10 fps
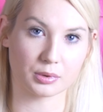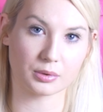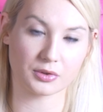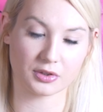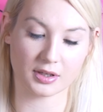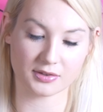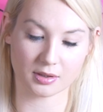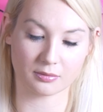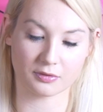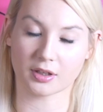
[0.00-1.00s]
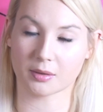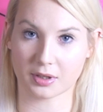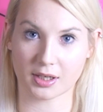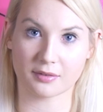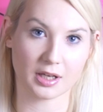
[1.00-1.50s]
so that's something I'm going to have
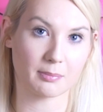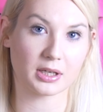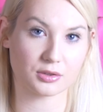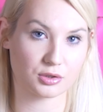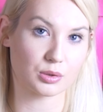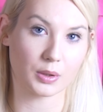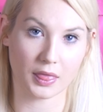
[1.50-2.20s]
to get back to in the